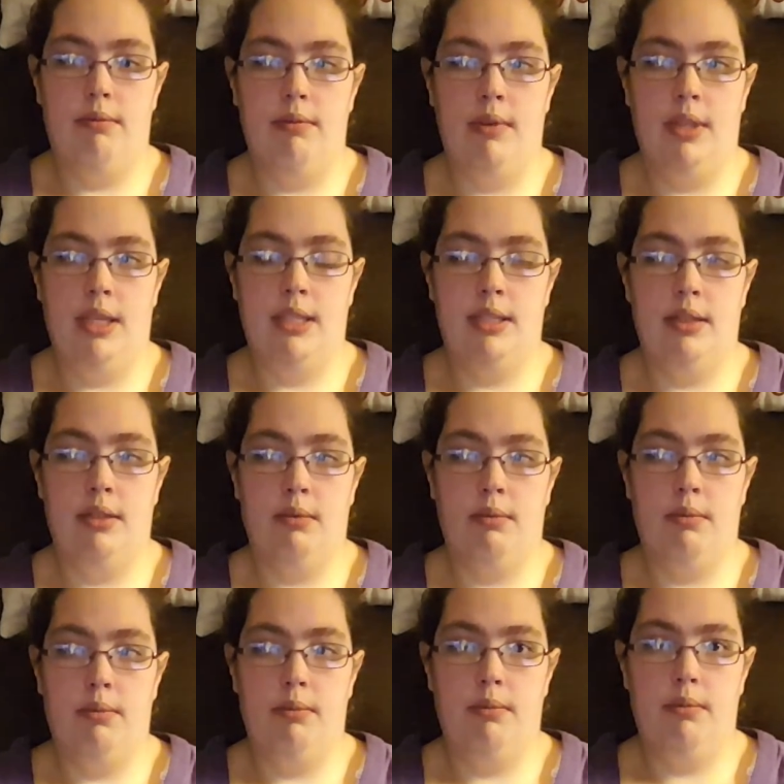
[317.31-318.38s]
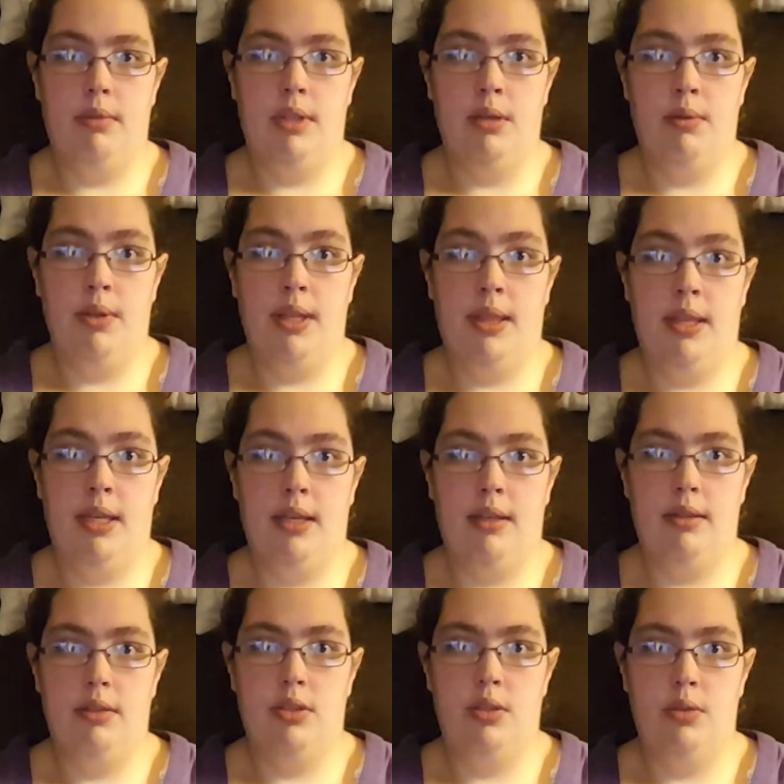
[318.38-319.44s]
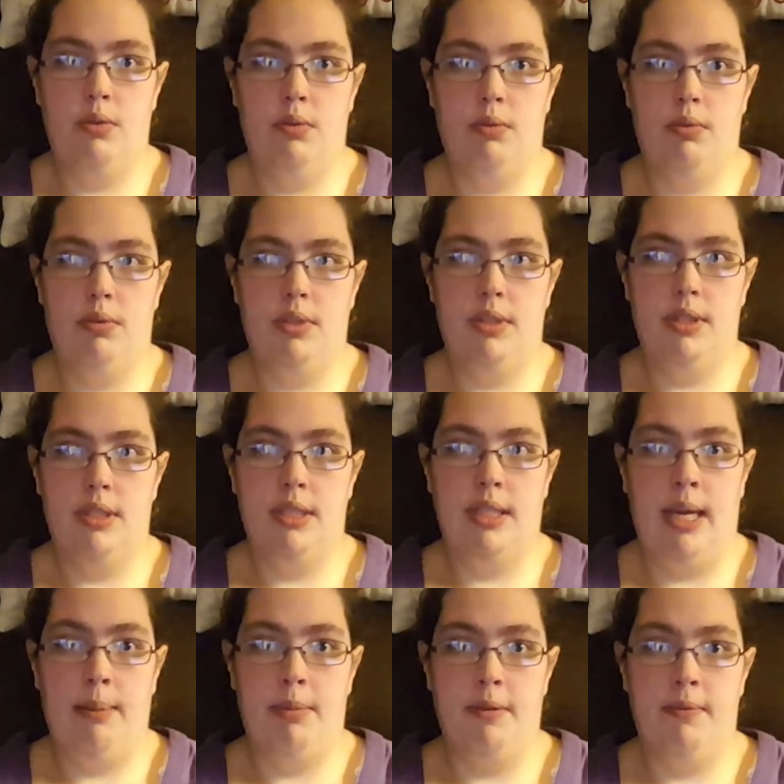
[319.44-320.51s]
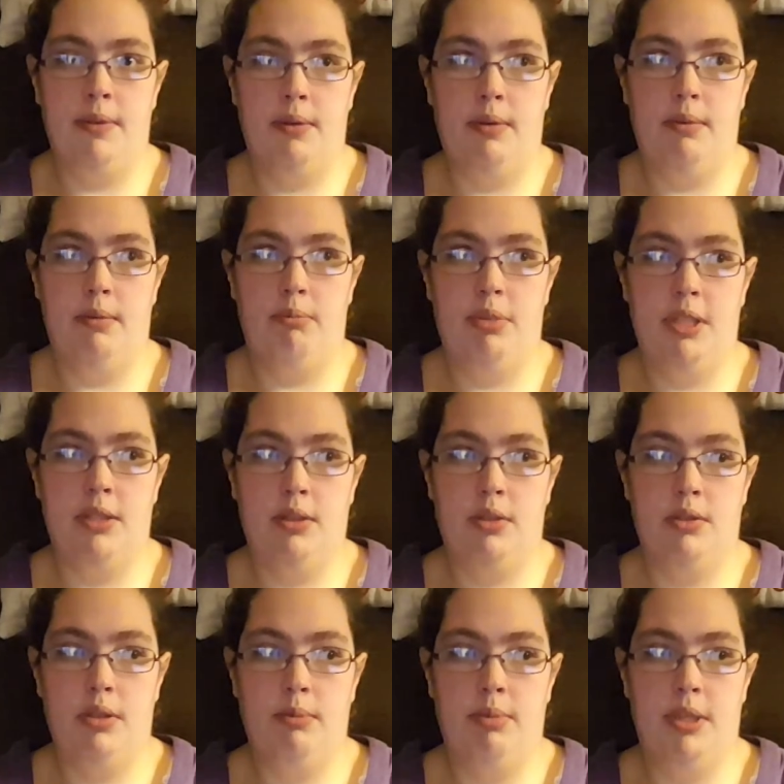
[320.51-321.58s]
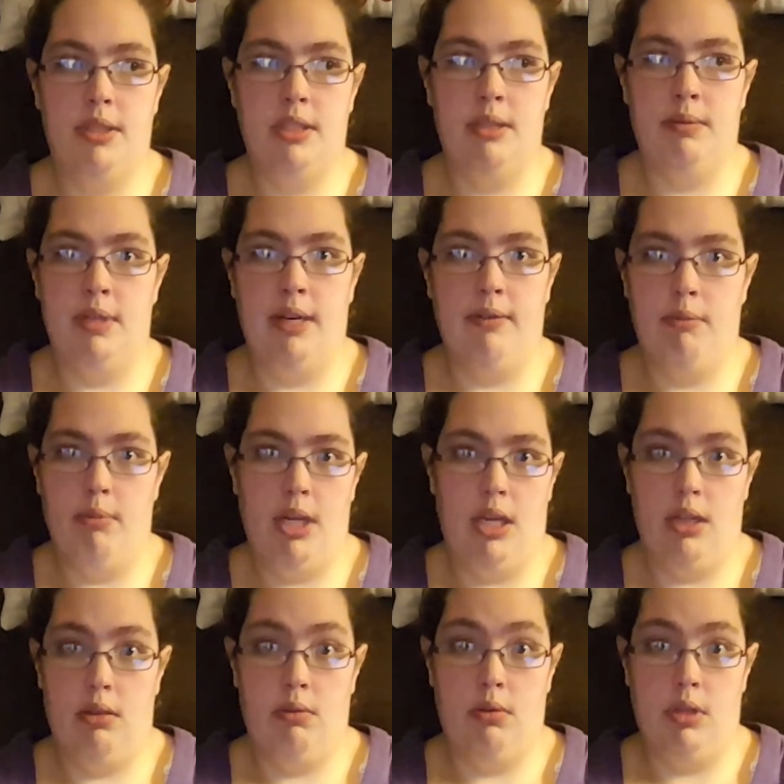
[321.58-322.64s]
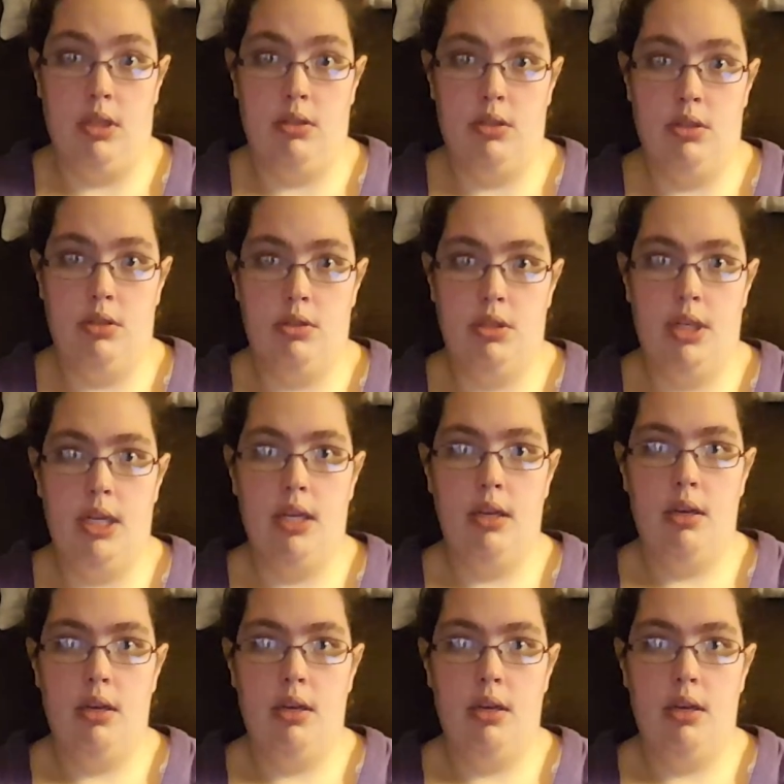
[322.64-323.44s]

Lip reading: And they said the only thing to stop the fluid would be surgery, but she would never make it through another surgery.